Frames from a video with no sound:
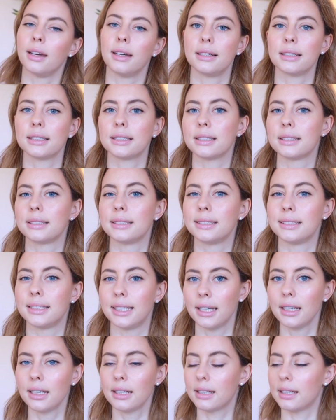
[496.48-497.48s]
It is a
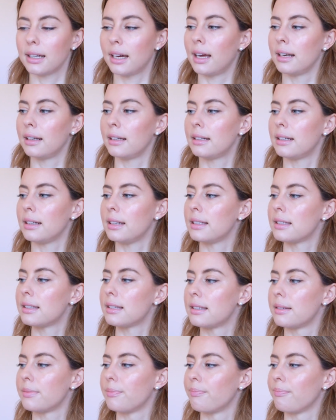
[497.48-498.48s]
stick and it
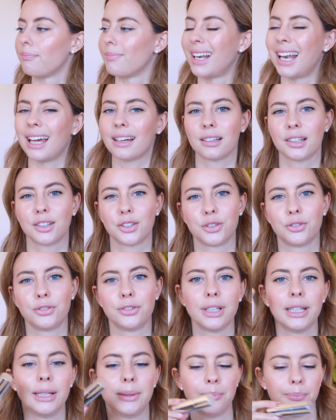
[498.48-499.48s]
is like a
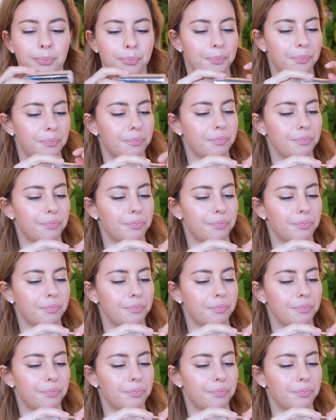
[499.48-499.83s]
cream.